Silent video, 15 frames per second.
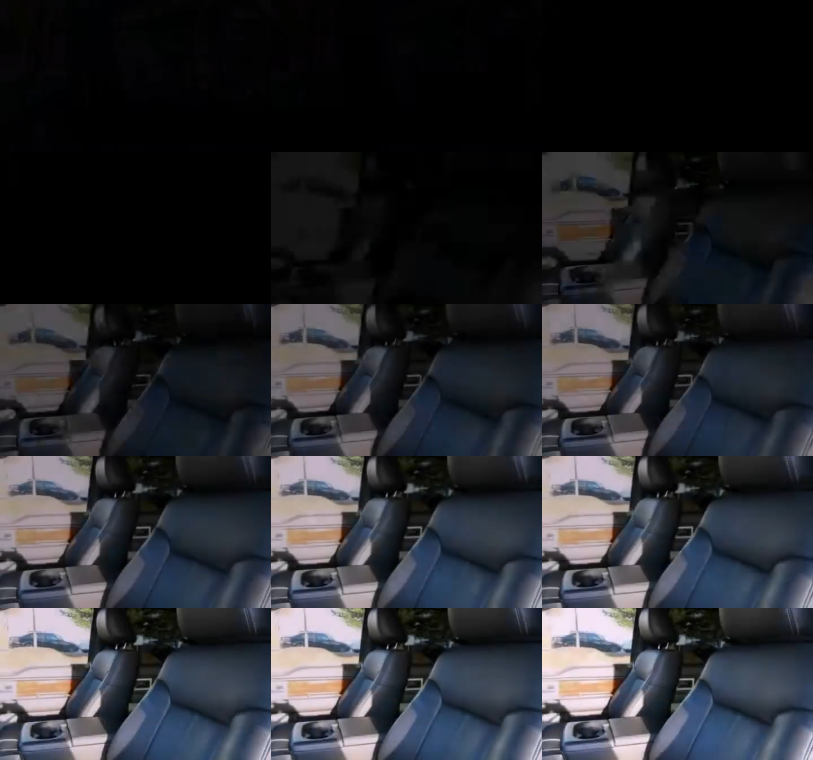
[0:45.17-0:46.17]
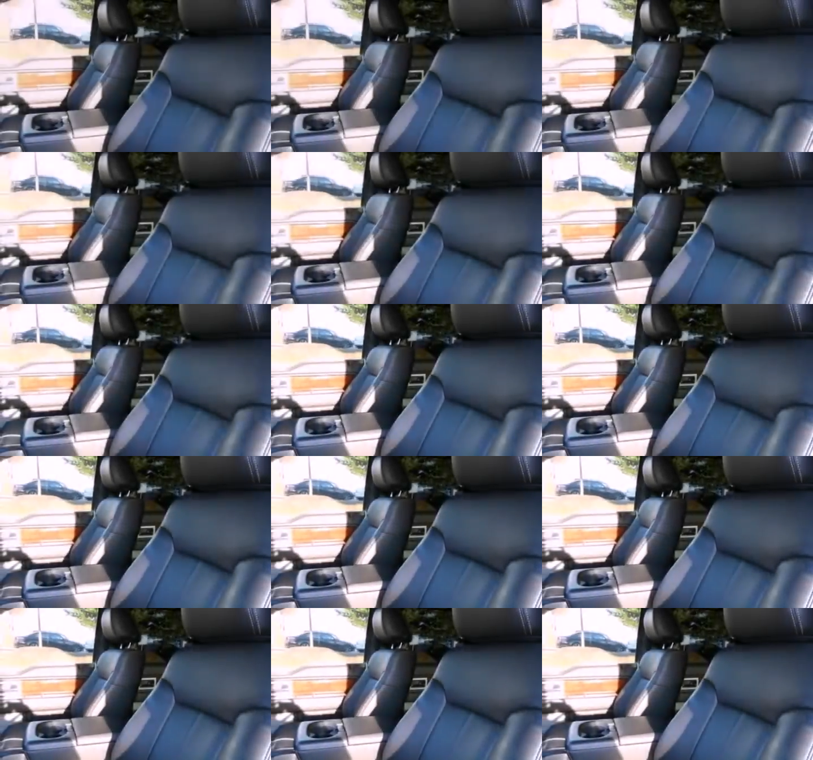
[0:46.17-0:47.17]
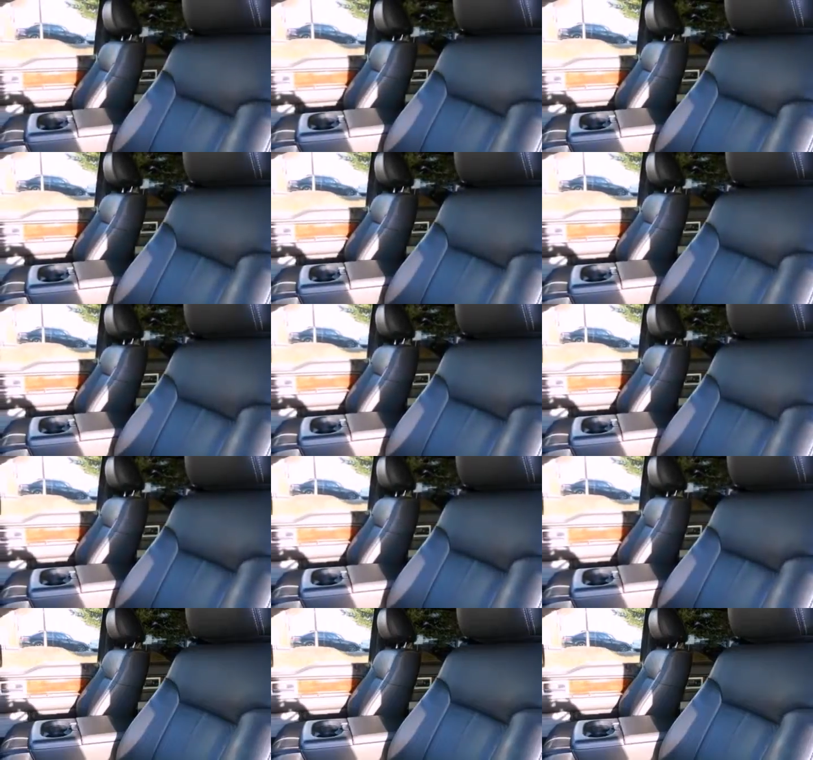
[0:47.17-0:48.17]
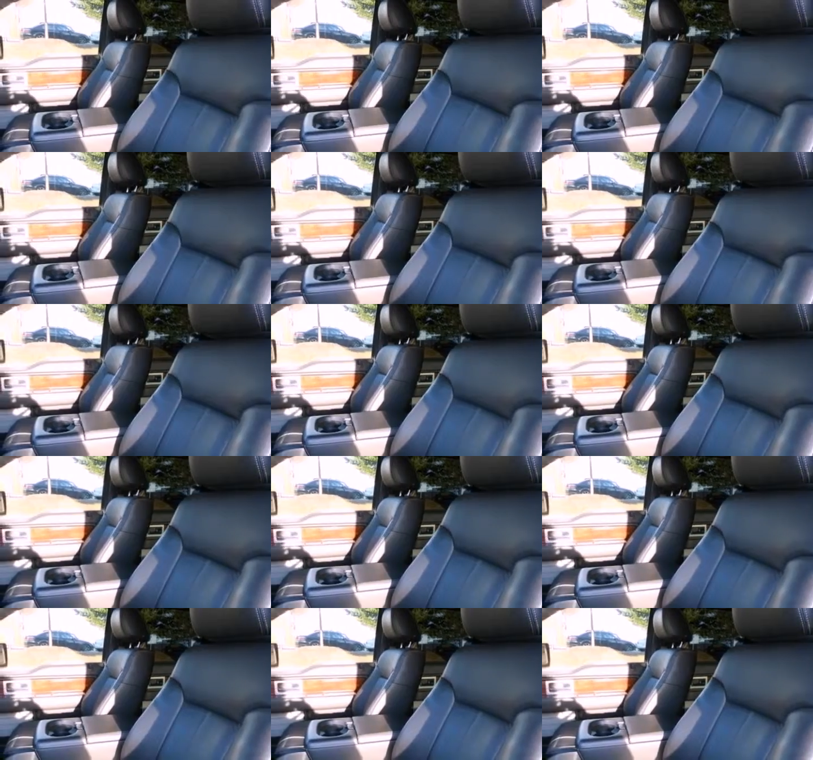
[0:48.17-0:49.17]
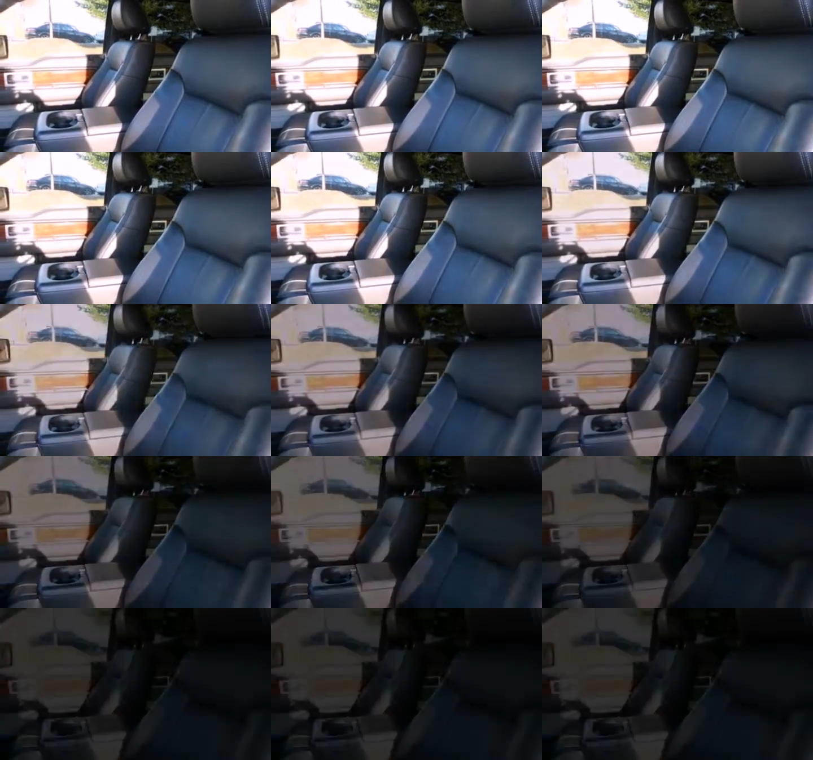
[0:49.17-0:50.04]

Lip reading: [unreadable: no face in view]